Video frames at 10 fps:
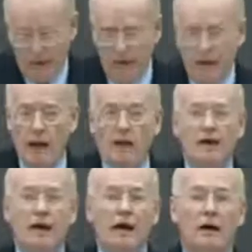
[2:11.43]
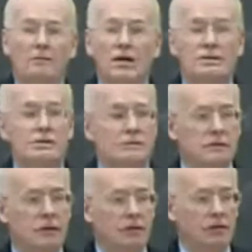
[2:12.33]
He had just
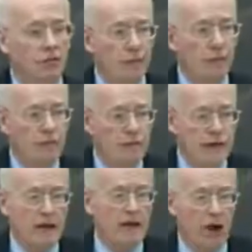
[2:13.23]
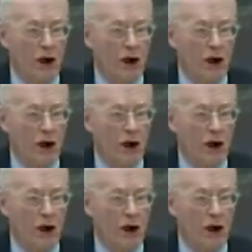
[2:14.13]
before taking